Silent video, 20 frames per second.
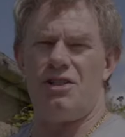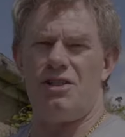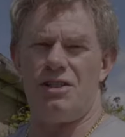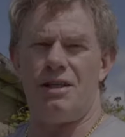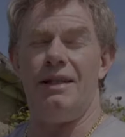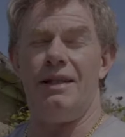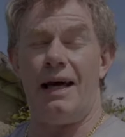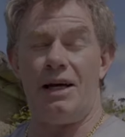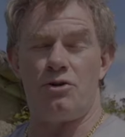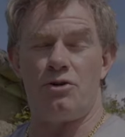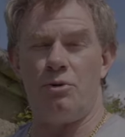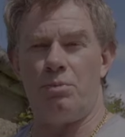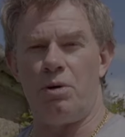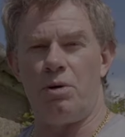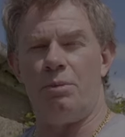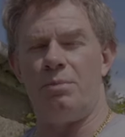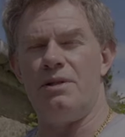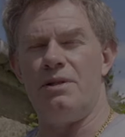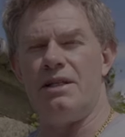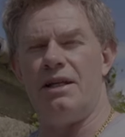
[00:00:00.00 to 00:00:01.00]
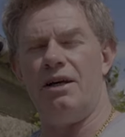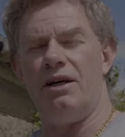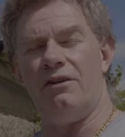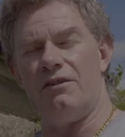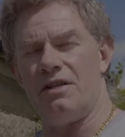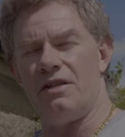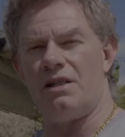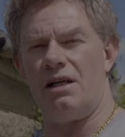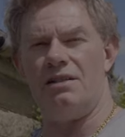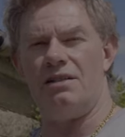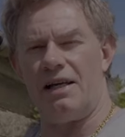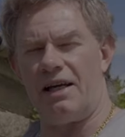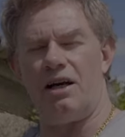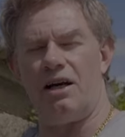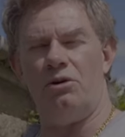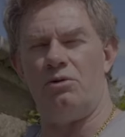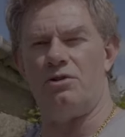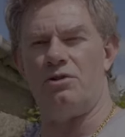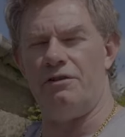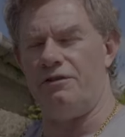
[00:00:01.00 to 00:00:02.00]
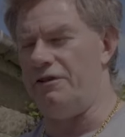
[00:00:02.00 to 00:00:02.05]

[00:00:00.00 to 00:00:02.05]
just a natural property of the SunTek Ultra